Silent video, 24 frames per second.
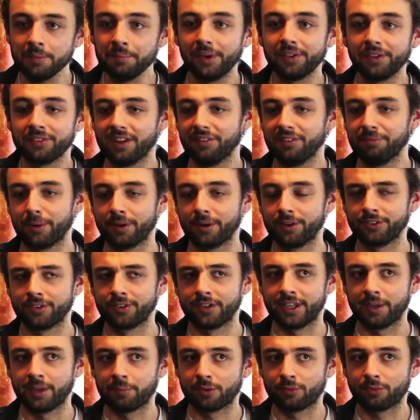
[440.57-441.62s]
myself
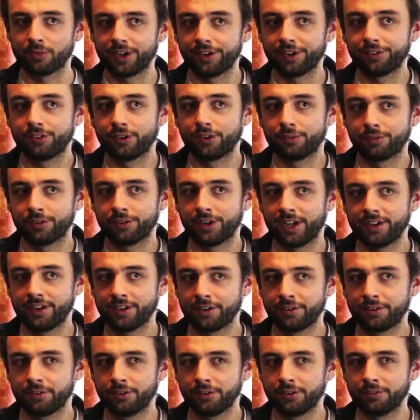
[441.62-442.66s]
personally, and we raised over
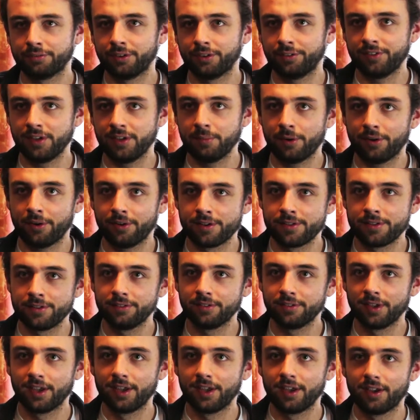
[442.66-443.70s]

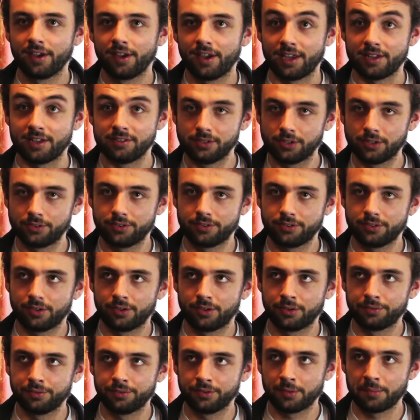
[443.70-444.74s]
£850 in just
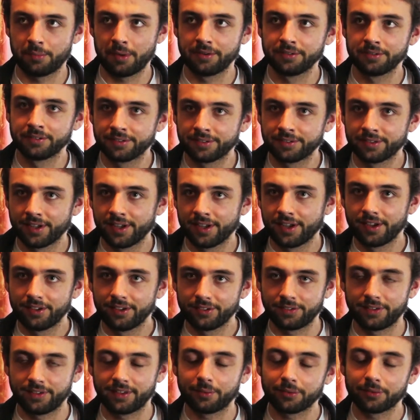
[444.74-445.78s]
over a month.
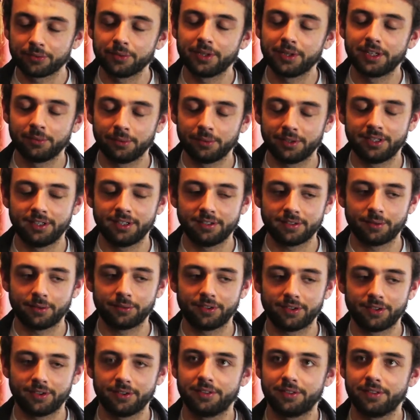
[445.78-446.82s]
I think that was really, that
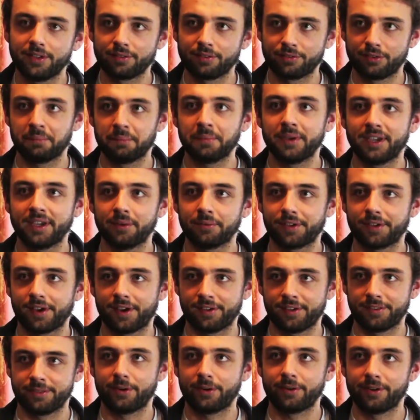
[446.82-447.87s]
was a good thing for me. It was
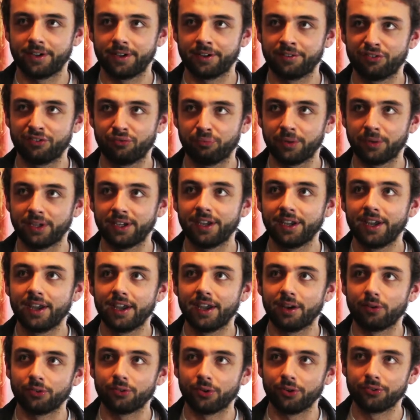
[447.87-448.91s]
like cathartic for me.
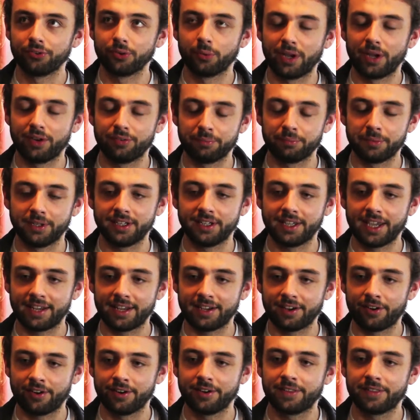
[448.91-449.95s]
It was also a way for me to
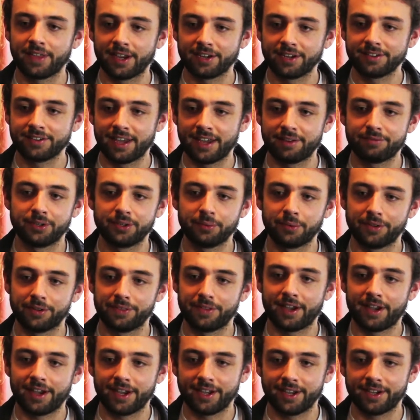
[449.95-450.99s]
get it out there to
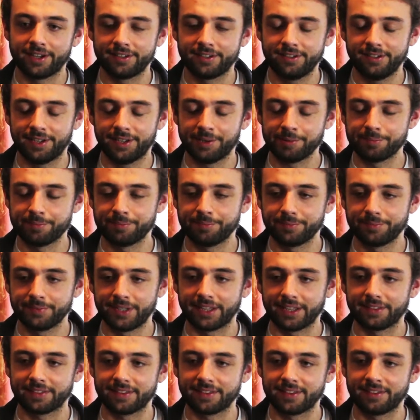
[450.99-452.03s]
everyone that I had,
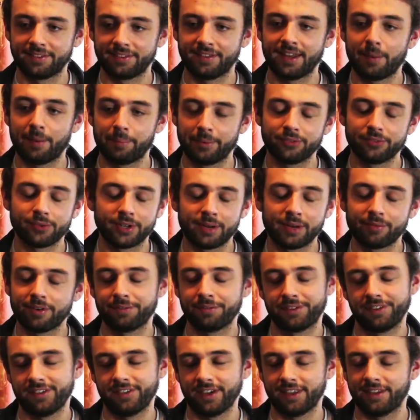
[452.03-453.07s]
like, that this has happened, so I never
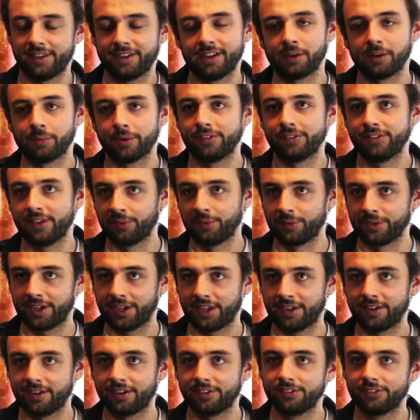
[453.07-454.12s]
have to say that to anyone and so on
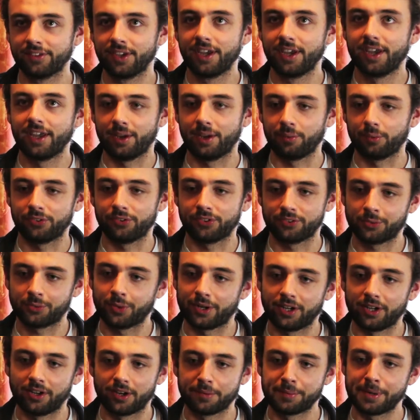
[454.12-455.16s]
again, because it was
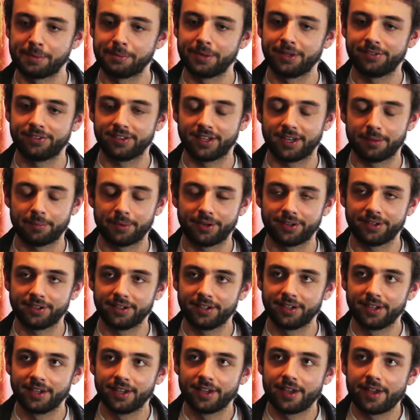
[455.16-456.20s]
quite a lot of publicity about it.